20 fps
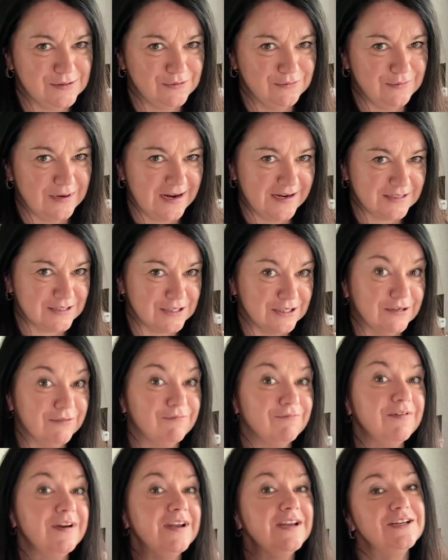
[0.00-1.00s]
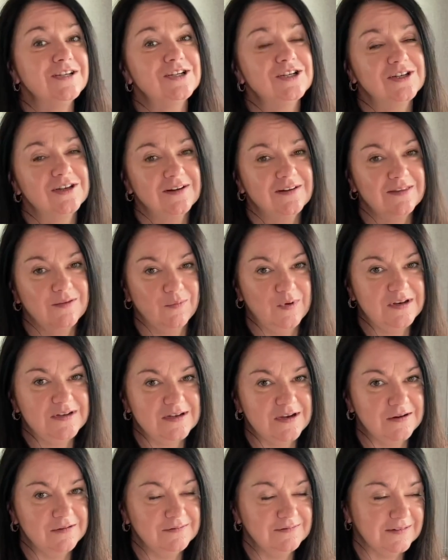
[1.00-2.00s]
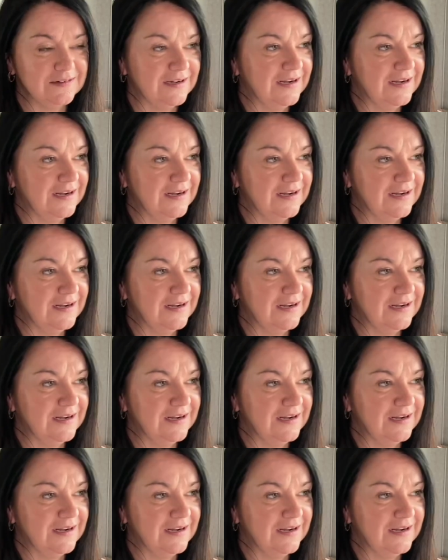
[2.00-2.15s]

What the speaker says: to actually reach the window.